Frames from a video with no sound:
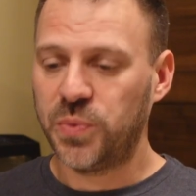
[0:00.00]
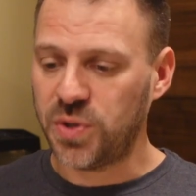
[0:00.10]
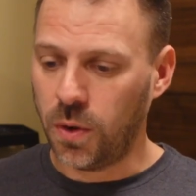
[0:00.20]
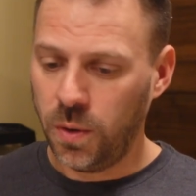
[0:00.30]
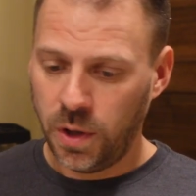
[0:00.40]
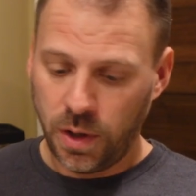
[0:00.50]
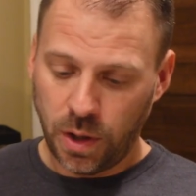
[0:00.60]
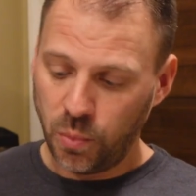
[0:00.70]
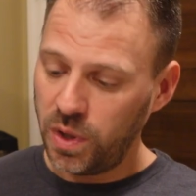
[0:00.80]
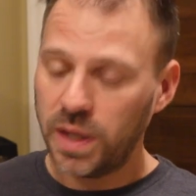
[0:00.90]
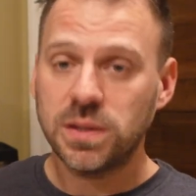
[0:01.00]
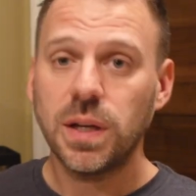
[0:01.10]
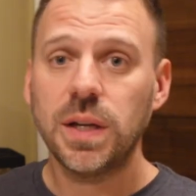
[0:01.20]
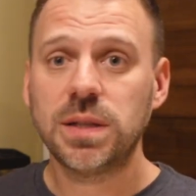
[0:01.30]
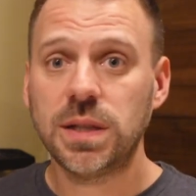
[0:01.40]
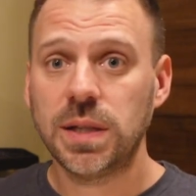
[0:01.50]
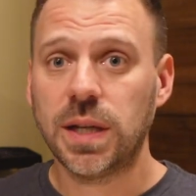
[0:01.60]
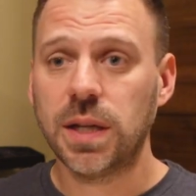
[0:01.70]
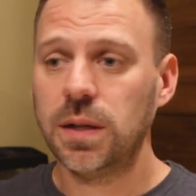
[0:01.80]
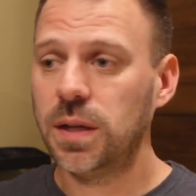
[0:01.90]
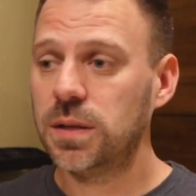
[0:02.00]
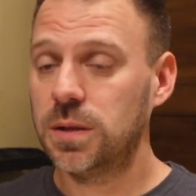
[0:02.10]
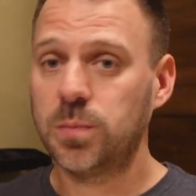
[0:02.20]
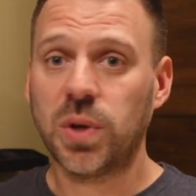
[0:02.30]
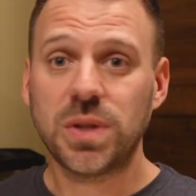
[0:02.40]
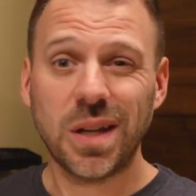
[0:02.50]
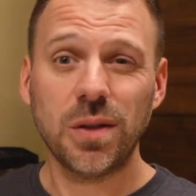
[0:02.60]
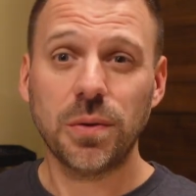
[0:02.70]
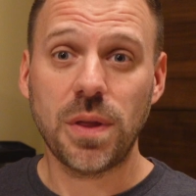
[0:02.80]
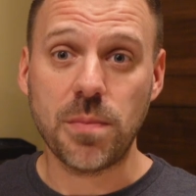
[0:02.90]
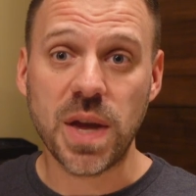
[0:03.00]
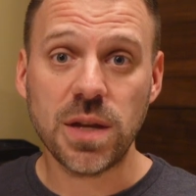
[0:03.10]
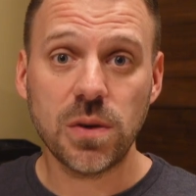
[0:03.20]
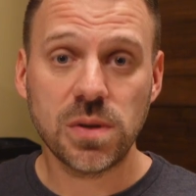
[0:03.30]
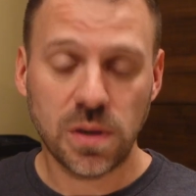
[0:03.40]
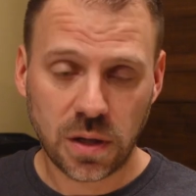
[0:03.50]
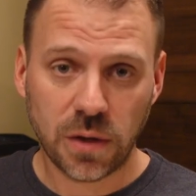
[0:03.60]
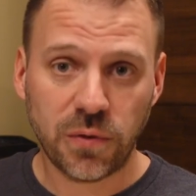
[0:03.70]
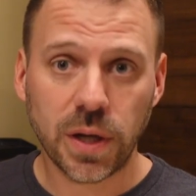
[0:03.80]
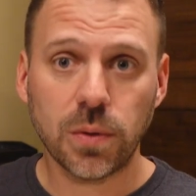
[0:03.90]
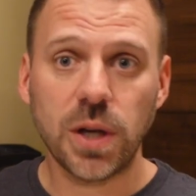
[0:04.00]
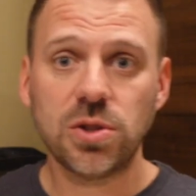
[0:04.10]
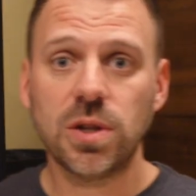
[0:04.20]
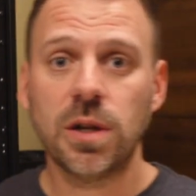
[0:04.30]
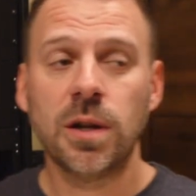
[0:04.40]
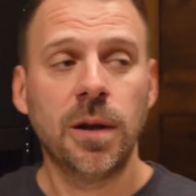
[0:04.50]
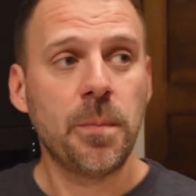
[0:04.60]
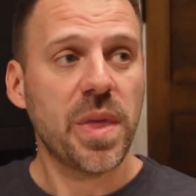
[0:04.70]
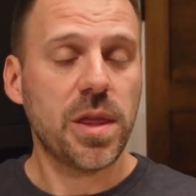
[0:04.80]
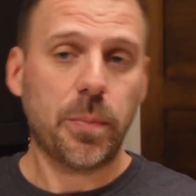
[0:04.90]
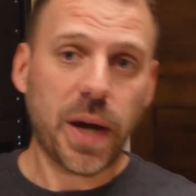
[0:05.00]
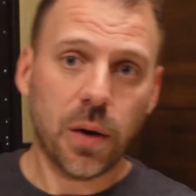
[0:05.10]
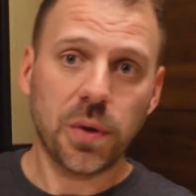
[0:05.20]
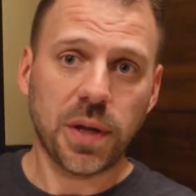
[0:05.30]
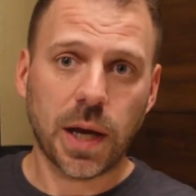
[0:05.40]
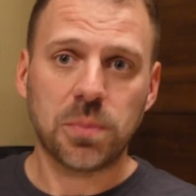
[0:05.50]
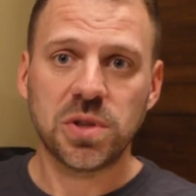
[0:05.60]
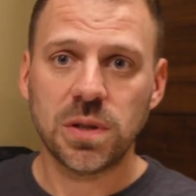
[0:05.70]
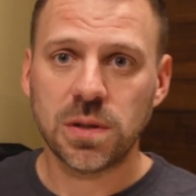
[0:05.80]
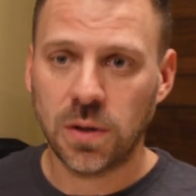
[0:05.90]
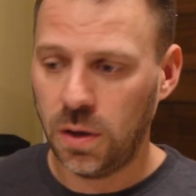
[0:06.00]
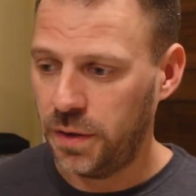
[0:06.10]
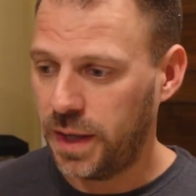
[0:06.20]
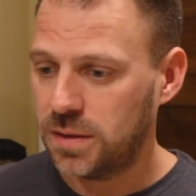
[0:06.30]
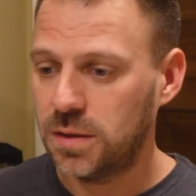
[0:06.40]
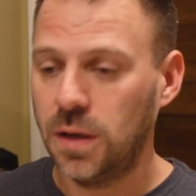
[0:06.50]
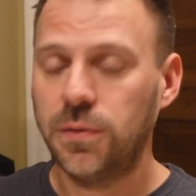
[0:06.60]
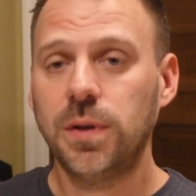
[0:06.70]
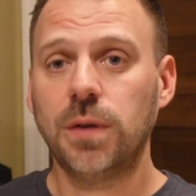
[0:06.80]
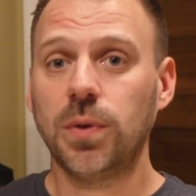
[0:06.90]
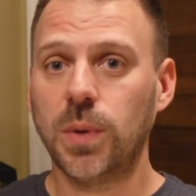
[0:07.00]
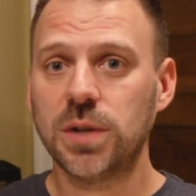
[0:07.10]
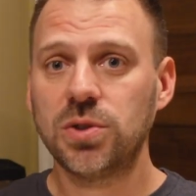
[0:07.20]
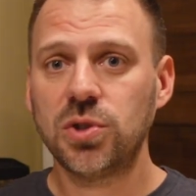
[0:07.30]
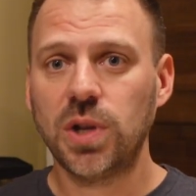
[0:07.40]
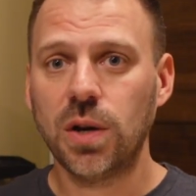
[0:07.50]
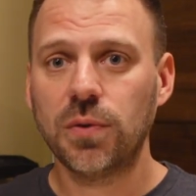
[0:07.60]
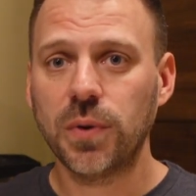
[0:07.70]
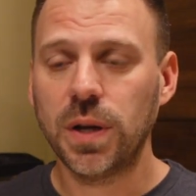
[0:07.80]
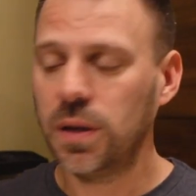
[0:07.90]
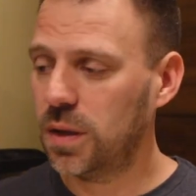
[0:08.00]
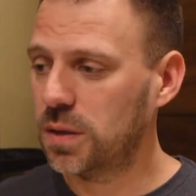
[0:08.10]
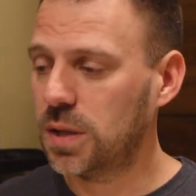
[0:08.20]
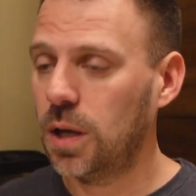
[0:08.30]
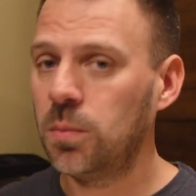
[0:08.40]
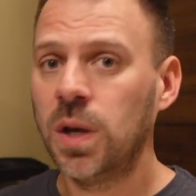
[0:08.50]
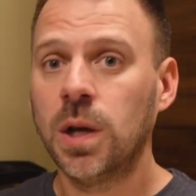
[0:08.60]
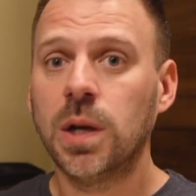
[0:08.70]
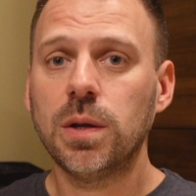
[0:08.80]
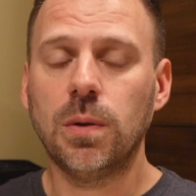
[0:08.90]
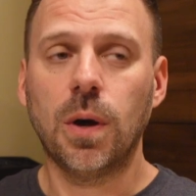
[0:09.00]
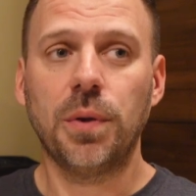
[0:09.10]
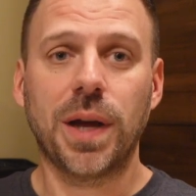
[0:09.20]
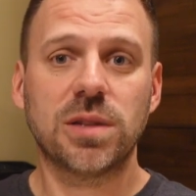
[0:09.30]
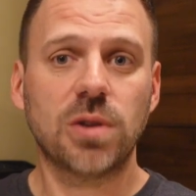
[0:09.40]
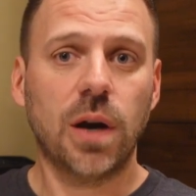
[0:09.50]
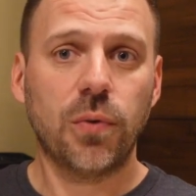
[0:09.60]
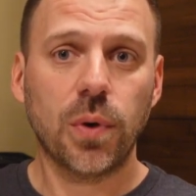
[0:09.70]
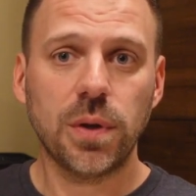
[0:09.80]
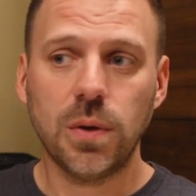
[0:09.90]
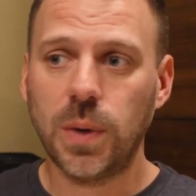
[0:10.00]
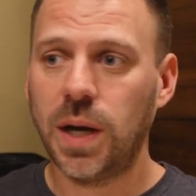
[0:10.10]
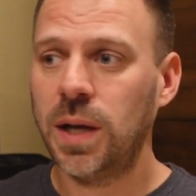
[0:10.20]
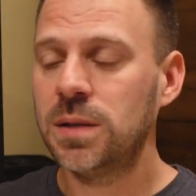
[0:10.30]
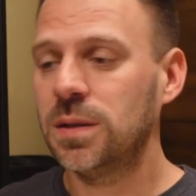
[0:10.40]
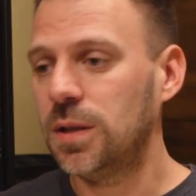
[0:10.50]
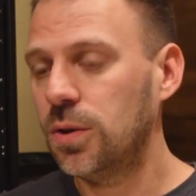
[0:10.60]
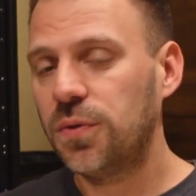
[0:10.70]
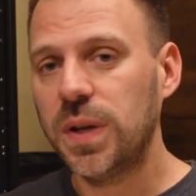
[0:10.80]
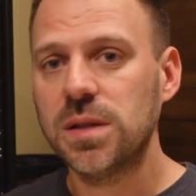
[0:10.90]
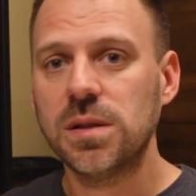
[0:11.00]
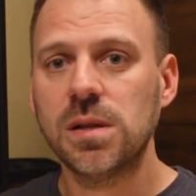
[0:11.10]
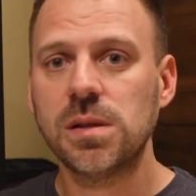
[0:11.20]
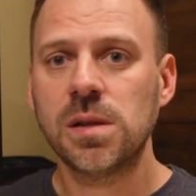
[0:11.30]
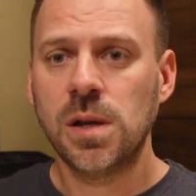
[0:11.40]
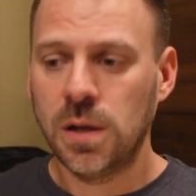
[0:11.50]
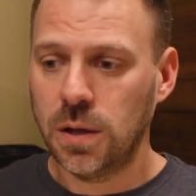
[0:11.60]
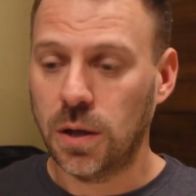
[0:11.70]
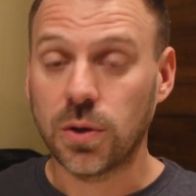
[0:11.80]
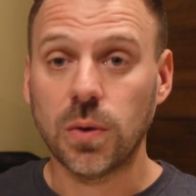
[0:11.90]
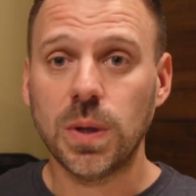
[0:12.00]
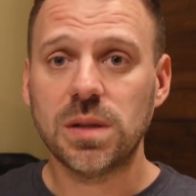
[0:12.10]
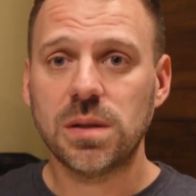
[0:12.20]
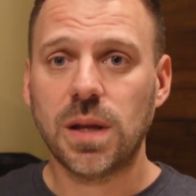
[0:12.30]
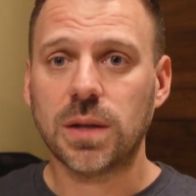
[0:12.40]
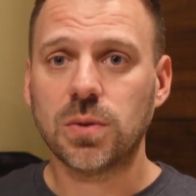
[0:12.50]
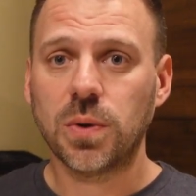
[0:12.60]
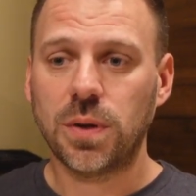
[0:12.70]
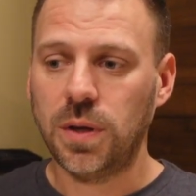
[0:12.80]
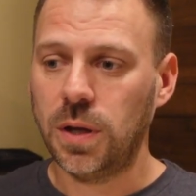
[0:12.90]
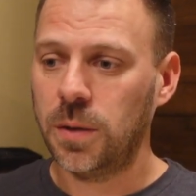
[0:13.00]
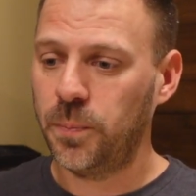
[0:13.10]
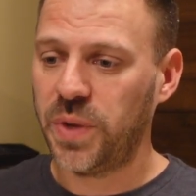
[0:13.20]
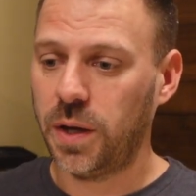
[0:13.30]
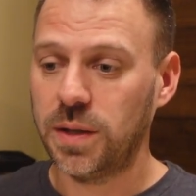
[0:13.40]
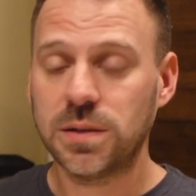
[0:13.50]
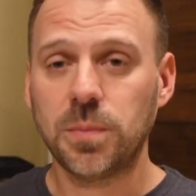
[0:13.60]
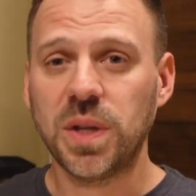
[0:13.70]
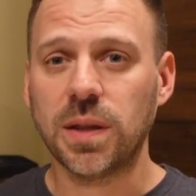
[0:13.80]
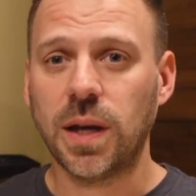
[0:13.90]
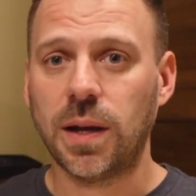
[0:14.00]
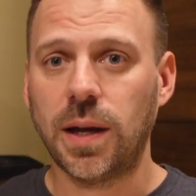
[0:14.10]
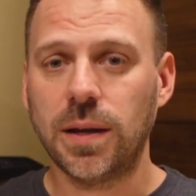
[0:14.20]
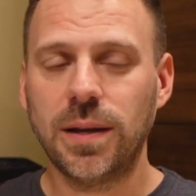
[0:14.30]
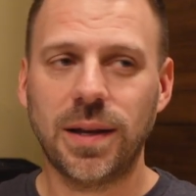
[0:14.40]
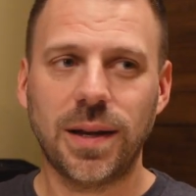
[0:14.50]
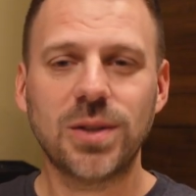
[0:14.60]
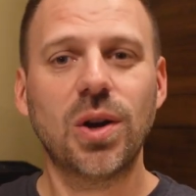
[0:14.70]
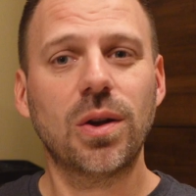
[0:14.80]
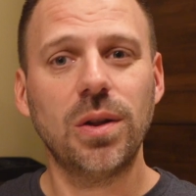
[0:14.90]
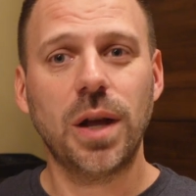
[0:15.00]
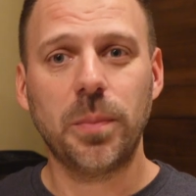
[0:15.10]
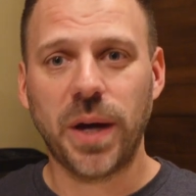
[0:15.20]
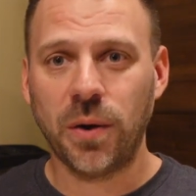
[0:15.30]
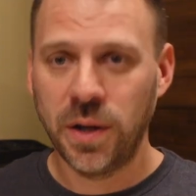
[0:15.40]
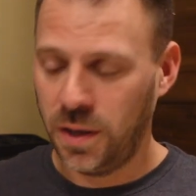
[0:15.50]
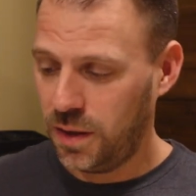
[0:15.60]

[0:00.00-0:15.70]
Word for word: So I'm really excited to dig into this, particularly the menus and the configuration and the power and the options and all of that stuff. If you watch the channel for any length of time, you know that software UIs and interfaces, GUIs and that sort of thing is something that I talk a lot about.